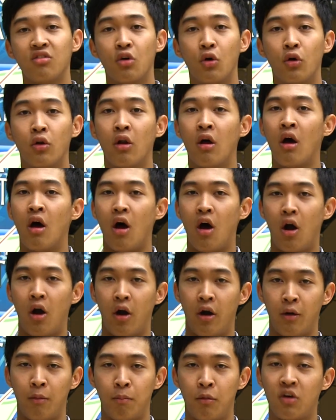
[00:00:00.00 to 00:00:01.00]
note
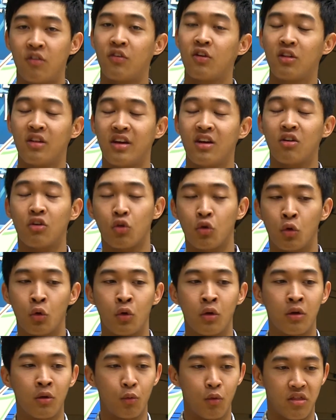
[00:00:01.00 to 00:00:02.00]
are perfectly in
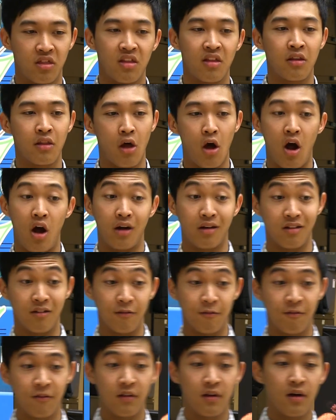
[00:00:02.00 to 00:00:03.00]
tune within the octave.
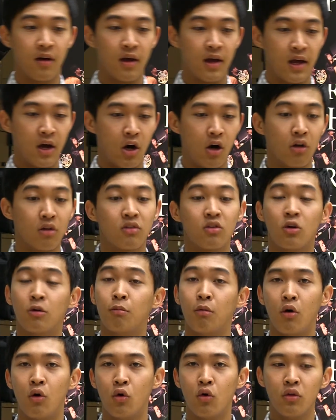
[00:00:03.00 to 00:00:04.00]
Also,
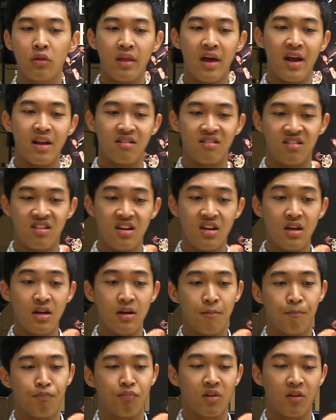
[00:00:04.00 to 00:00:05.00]
hold that C
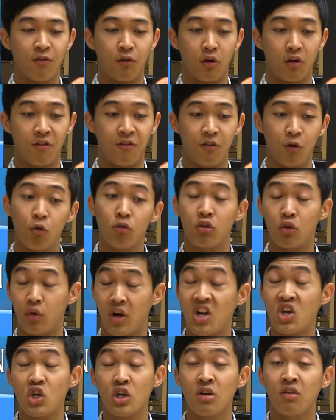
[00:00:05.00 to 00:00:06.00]
for a full
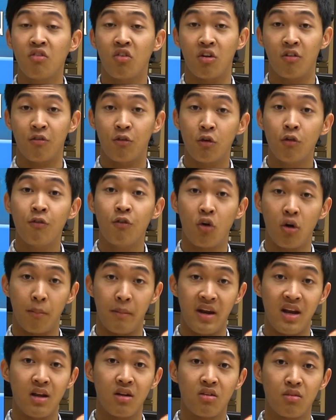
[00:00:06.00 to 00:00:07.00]
duration, for a full 4
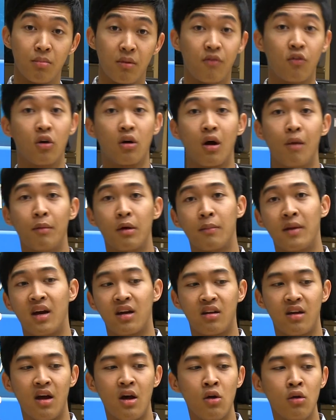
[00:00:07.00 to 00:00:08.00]
beats before coming back
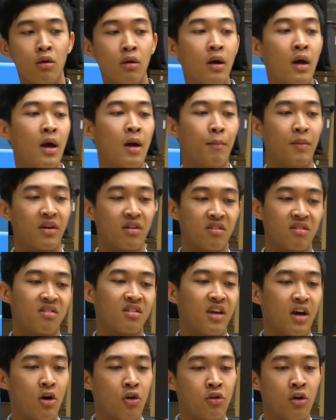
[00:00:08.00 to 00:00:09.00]
down, because the
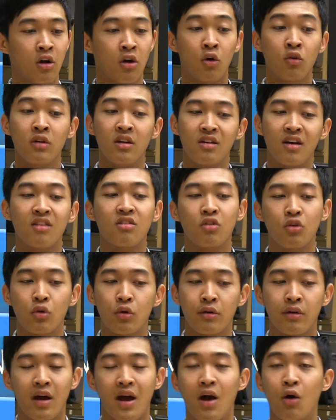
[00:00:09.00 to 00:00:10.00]
scale not only tests you
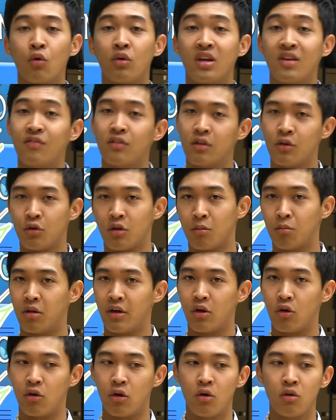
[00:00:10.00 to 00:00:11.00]
on how evenly you can play
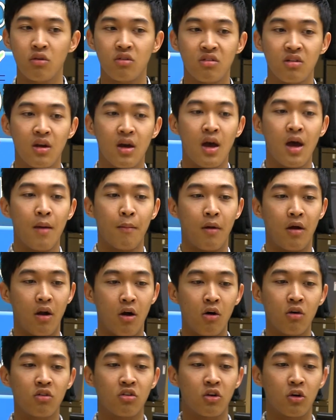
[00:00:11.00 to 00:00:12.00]
your notes, but
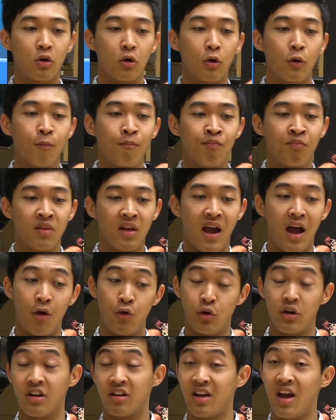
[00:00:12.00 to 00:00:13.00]
also how you
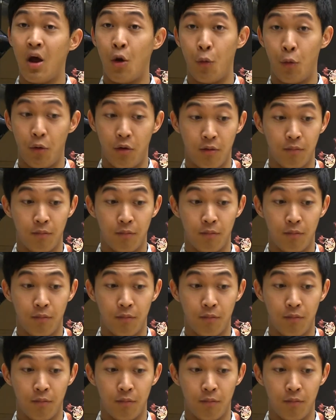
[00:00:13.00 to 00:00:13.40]
can count.